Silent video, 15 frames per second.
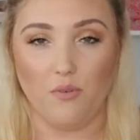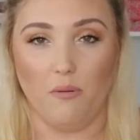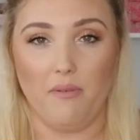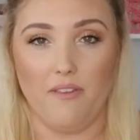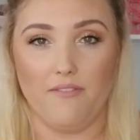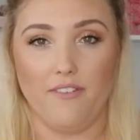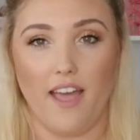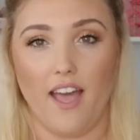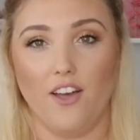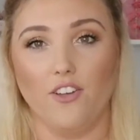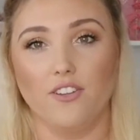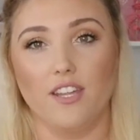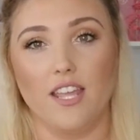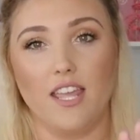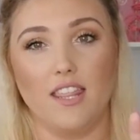will be
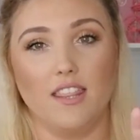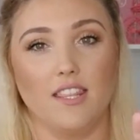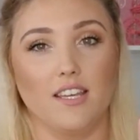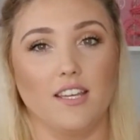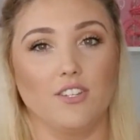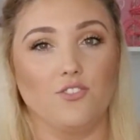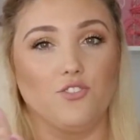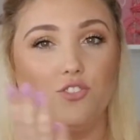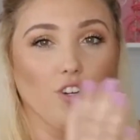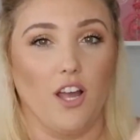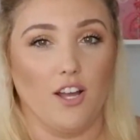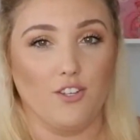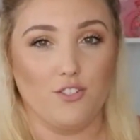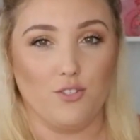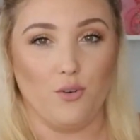found in the
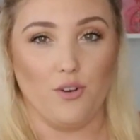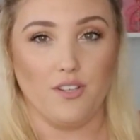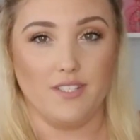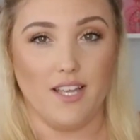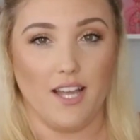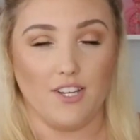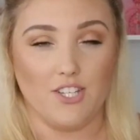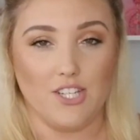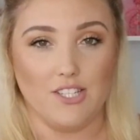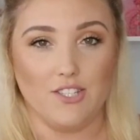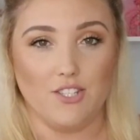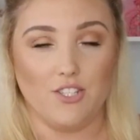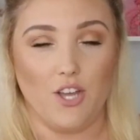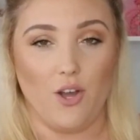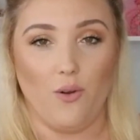drugstore section.
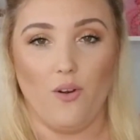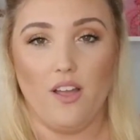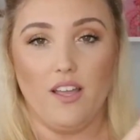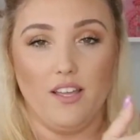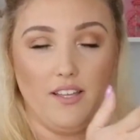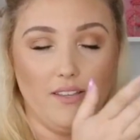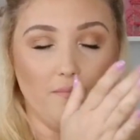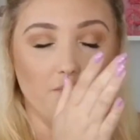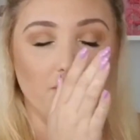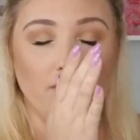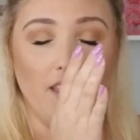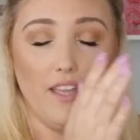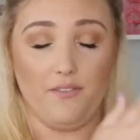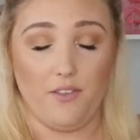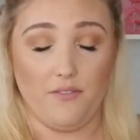So
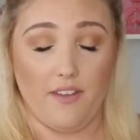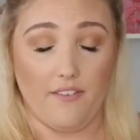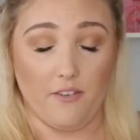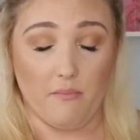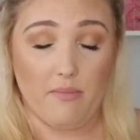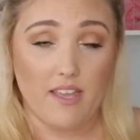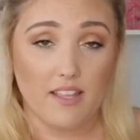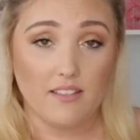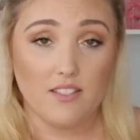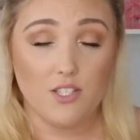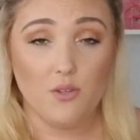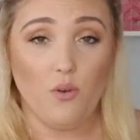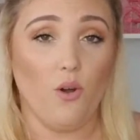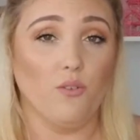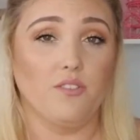if you've ever been
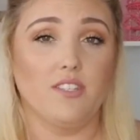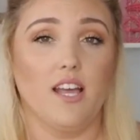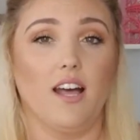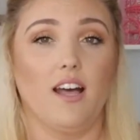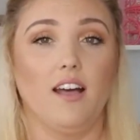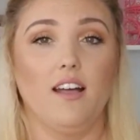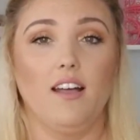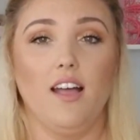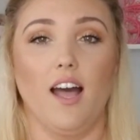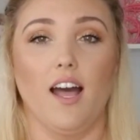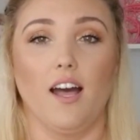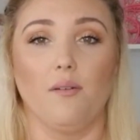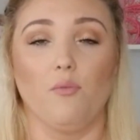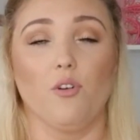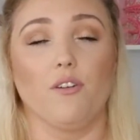to
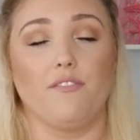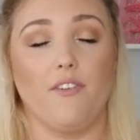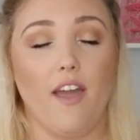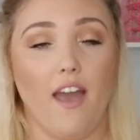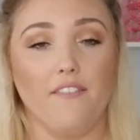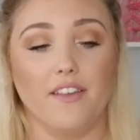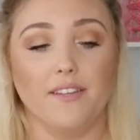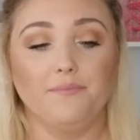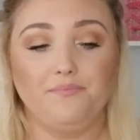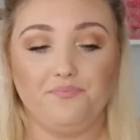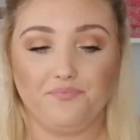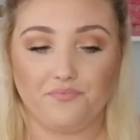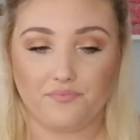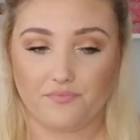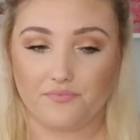Ulta, or if you haven't,
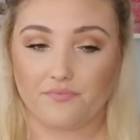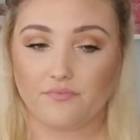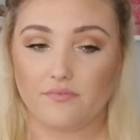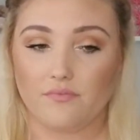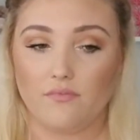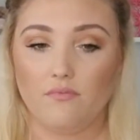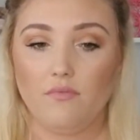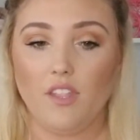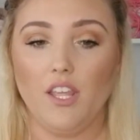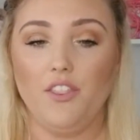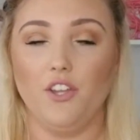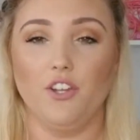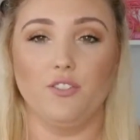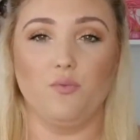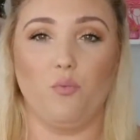
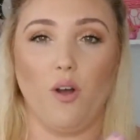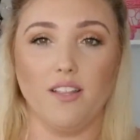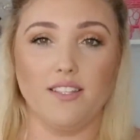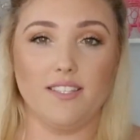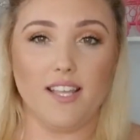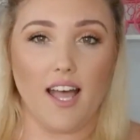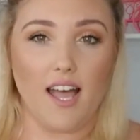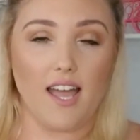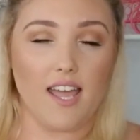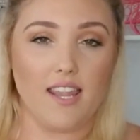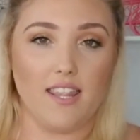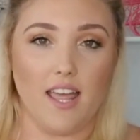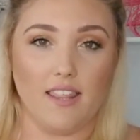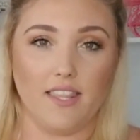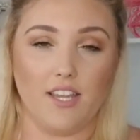there's one side
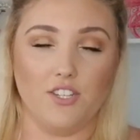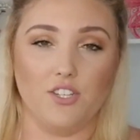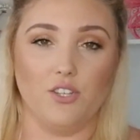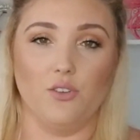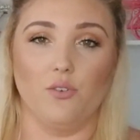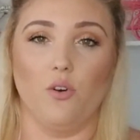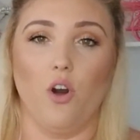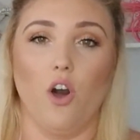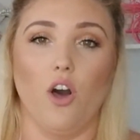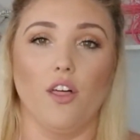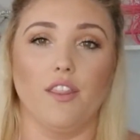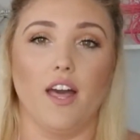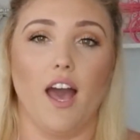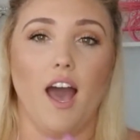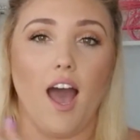that they do all
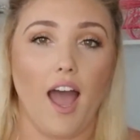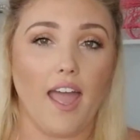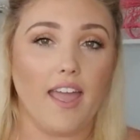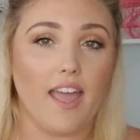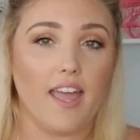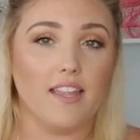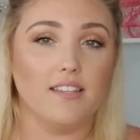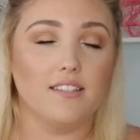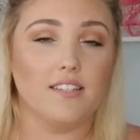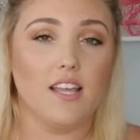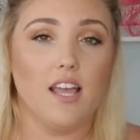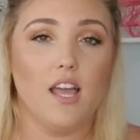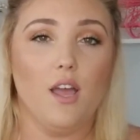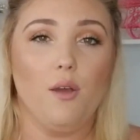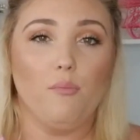the high-end
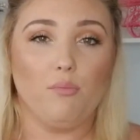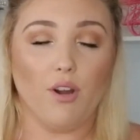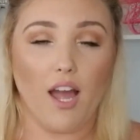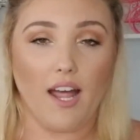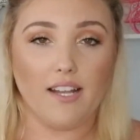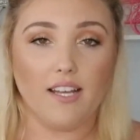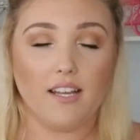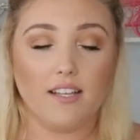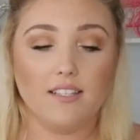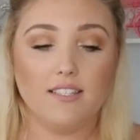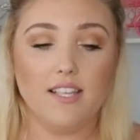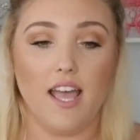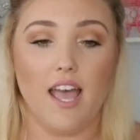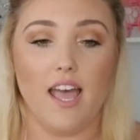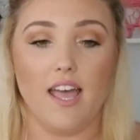products,
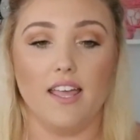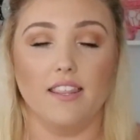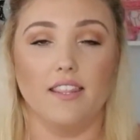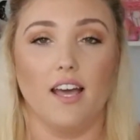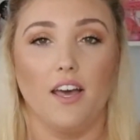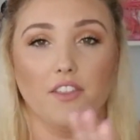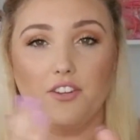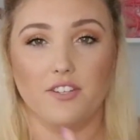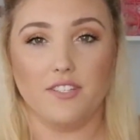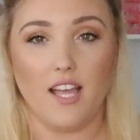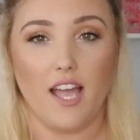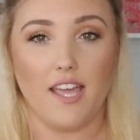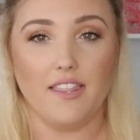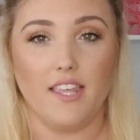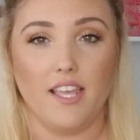and the other
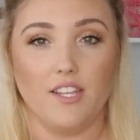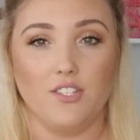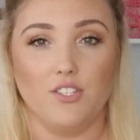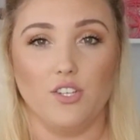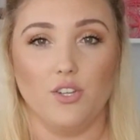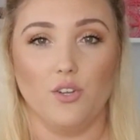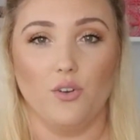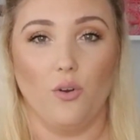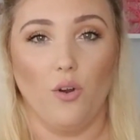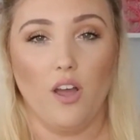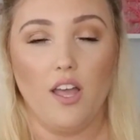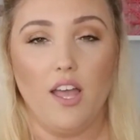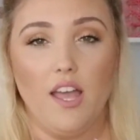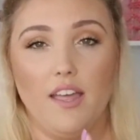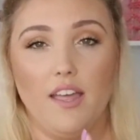side they do
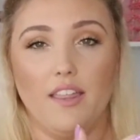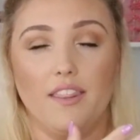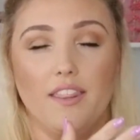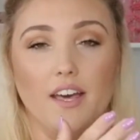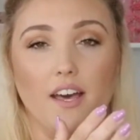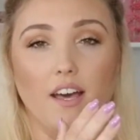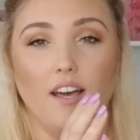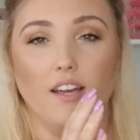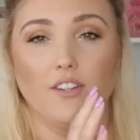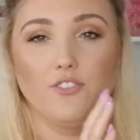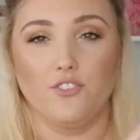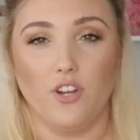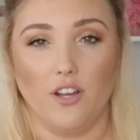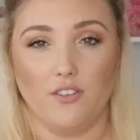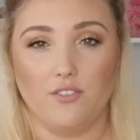the
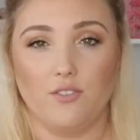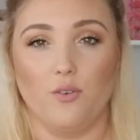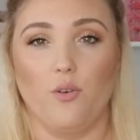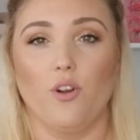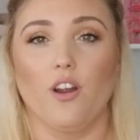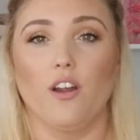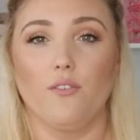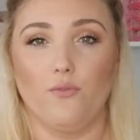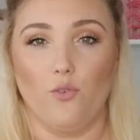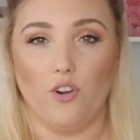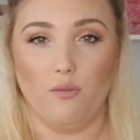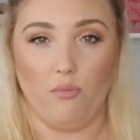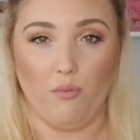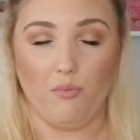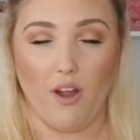drugstore
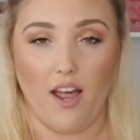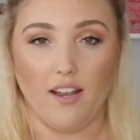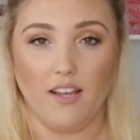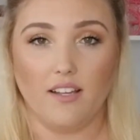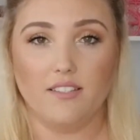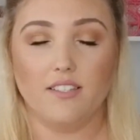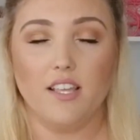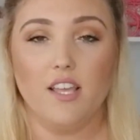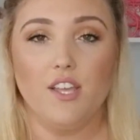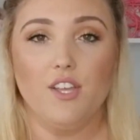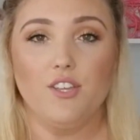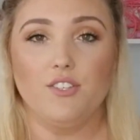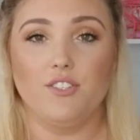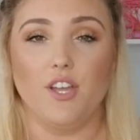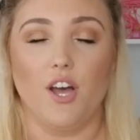affordable products.
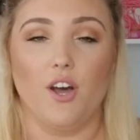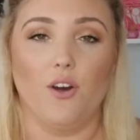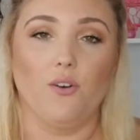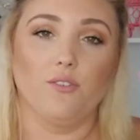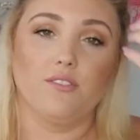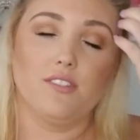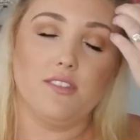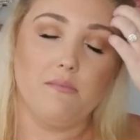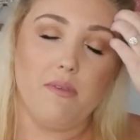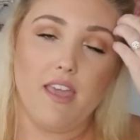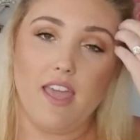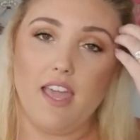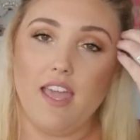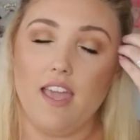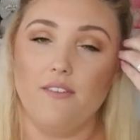So to
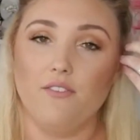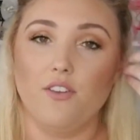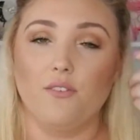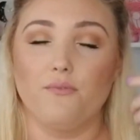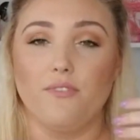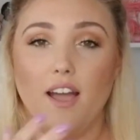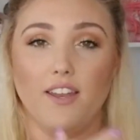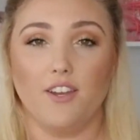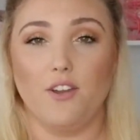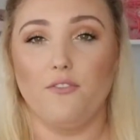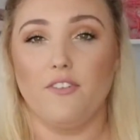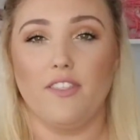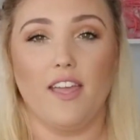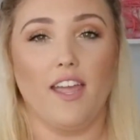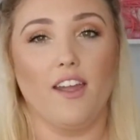me, if you can find it over
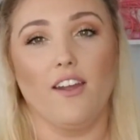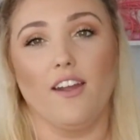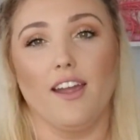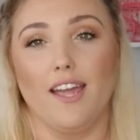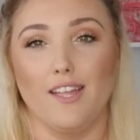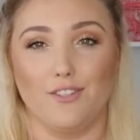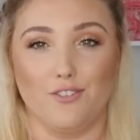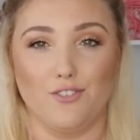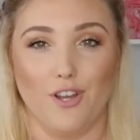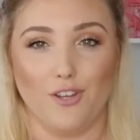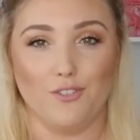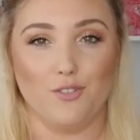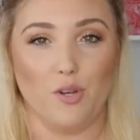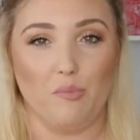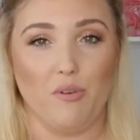there, it's
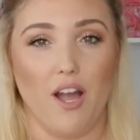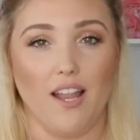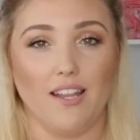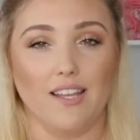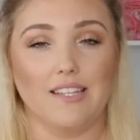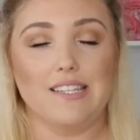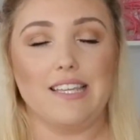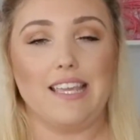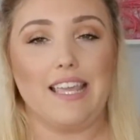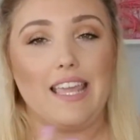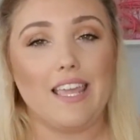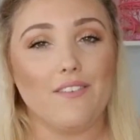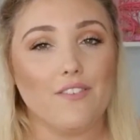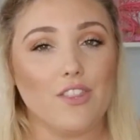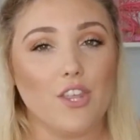drugstore product,
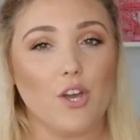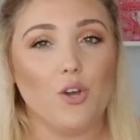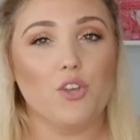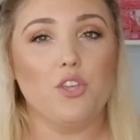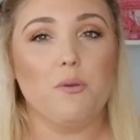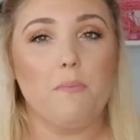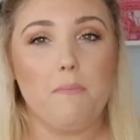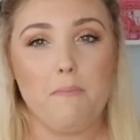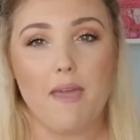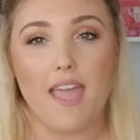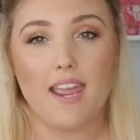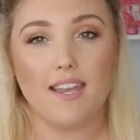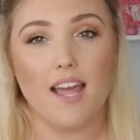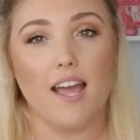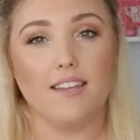even though you
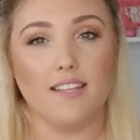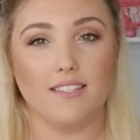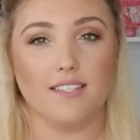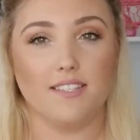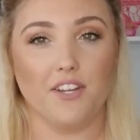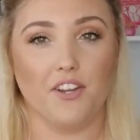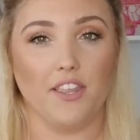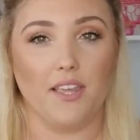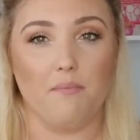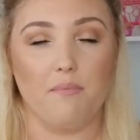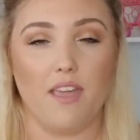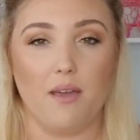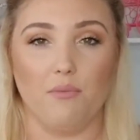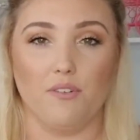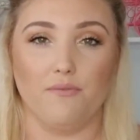may not necessarily
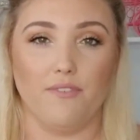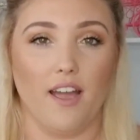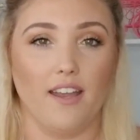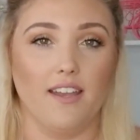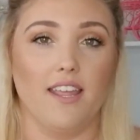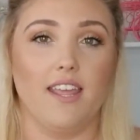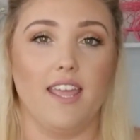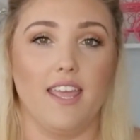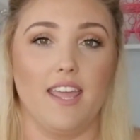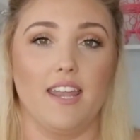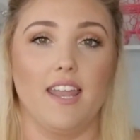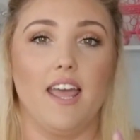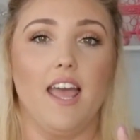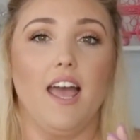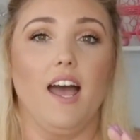be able to find it
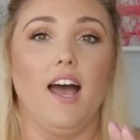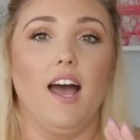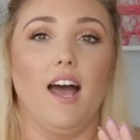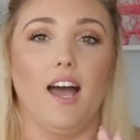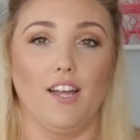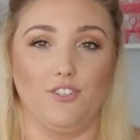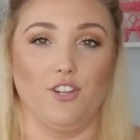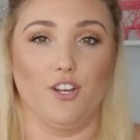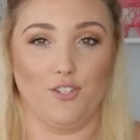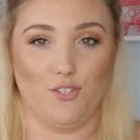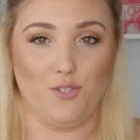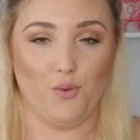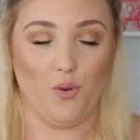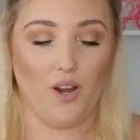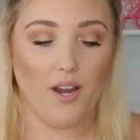in a
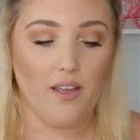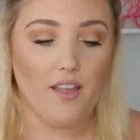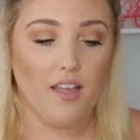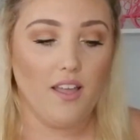drugstore,